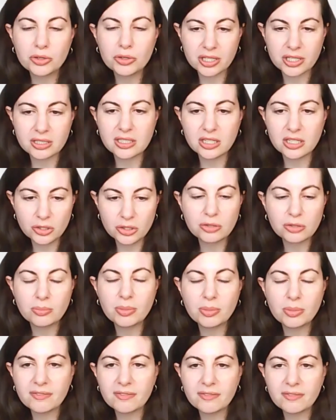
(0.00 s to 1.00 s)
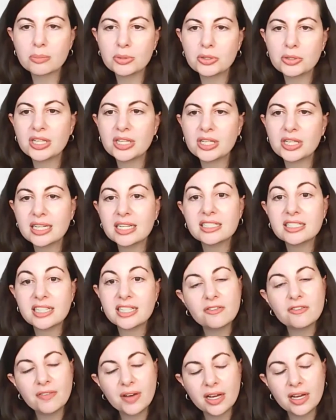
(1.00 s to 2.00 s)
continue to be available in
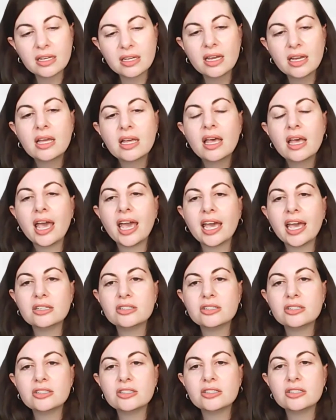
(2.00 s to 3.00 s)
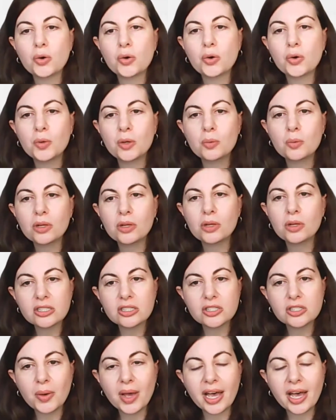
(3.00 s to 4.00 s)
Attendify. And so we will
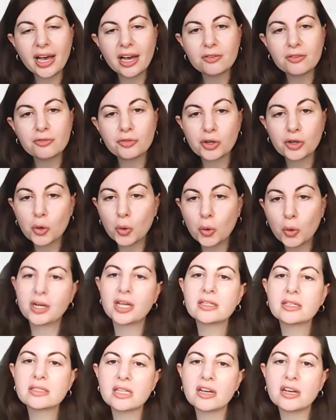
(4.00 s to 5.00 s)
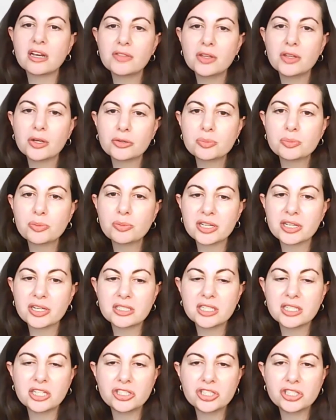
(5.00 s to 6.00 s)
also have recordings of those
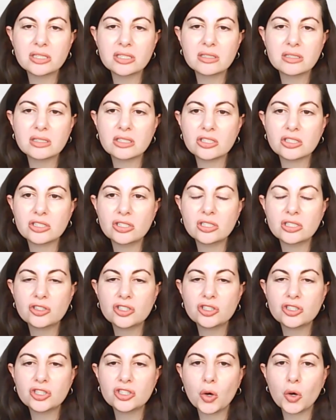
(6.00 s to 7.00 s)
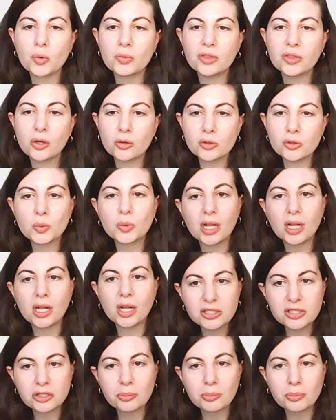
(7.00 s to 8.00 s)
presentations so those will
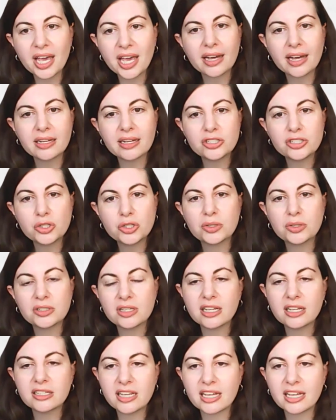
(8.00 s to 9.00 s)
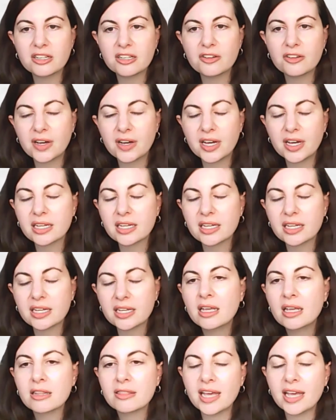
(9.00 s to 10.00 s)
also be added to Attendify
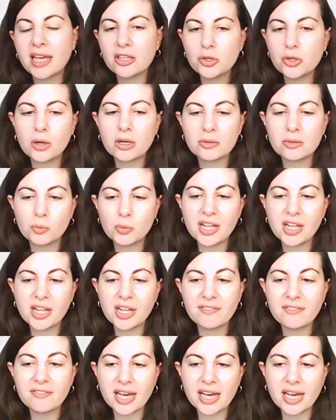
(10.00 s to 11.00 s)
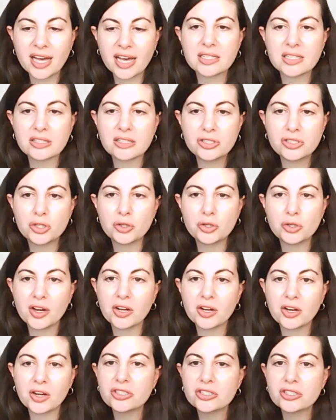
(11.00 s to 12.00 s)
that you all will have access to
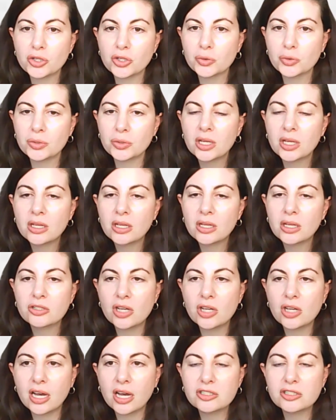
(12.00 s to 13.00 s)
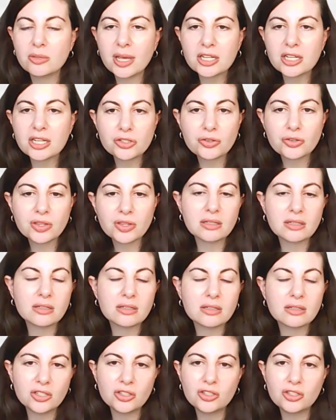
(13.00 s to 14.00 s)
very soon uh, to make sure that,
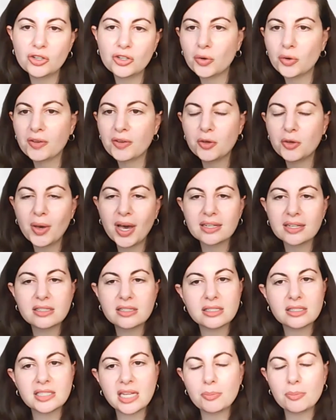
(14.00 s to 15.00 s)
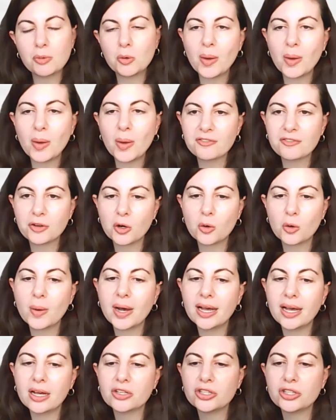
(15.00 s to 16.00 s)
you know, if you had to step away for a
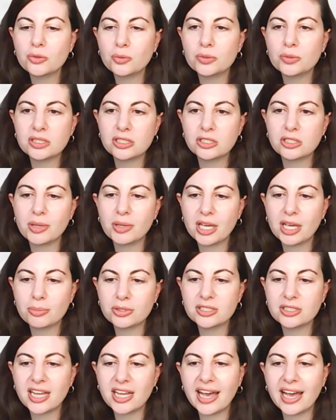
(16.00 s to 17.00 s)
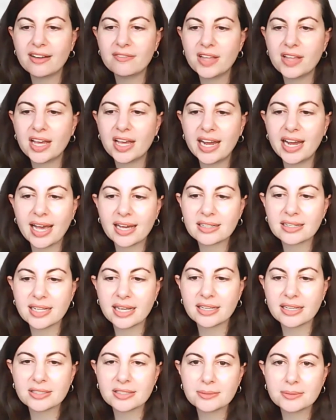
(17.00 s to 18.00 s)
while, you will still be able to have that
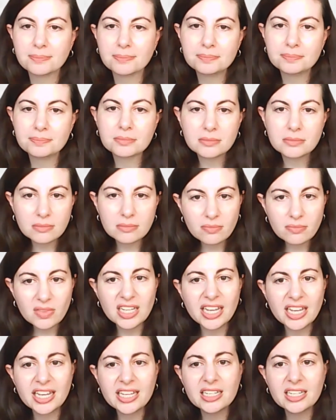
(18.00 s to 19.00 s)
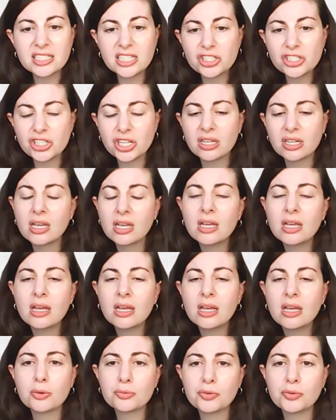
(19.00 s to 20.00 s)
access. In addition,
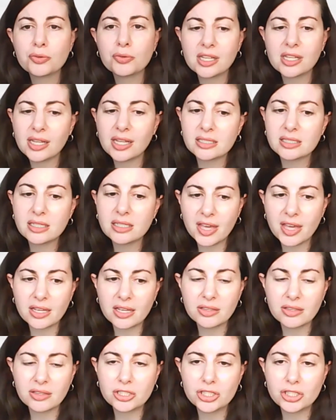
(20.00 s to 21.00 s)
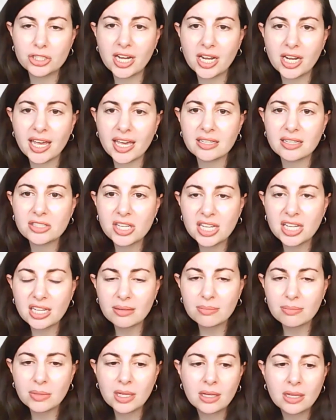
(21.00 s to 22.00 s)
I would really like to thank the GIA team.